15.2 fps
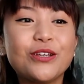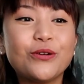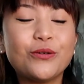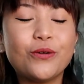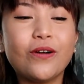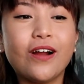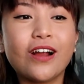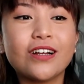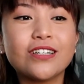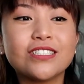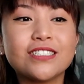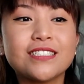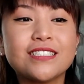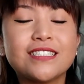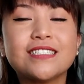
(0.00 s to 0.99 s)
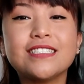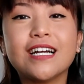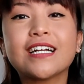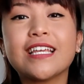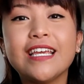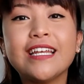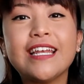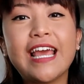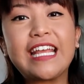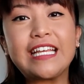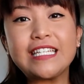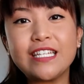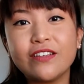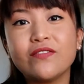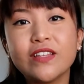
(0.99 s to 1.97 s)
you are just stuck in
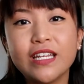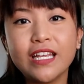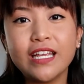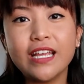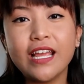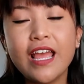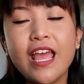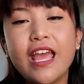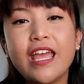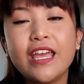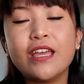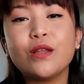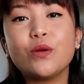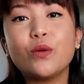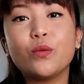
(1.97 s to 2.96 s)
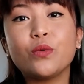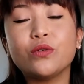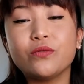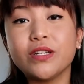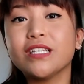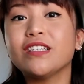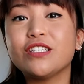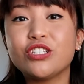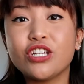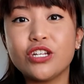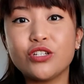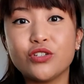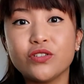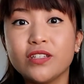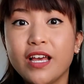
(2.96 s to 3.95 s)
negativity, it will really
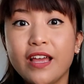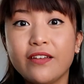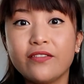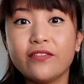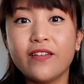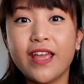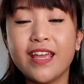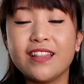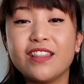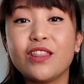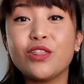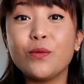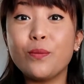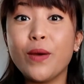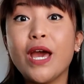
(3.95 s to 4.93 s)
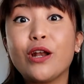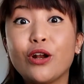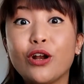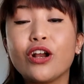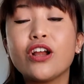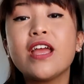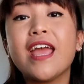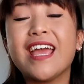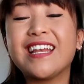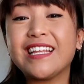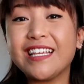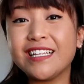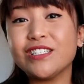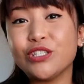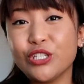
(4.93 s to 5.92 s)
change your life, and the better
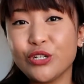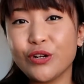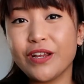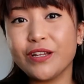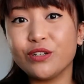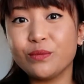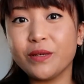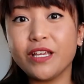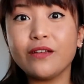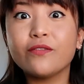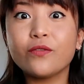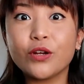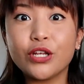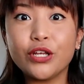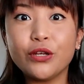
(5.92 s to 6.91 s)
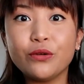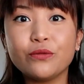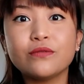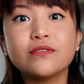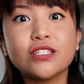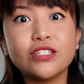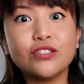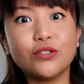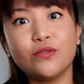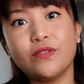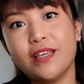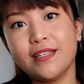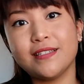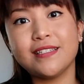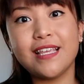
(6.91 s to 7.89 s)
and easier it'll be for you to do
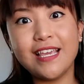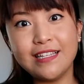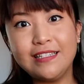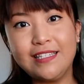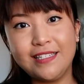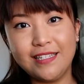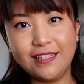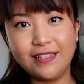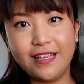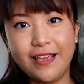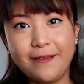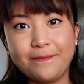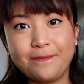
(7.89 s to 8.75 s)
this instantly.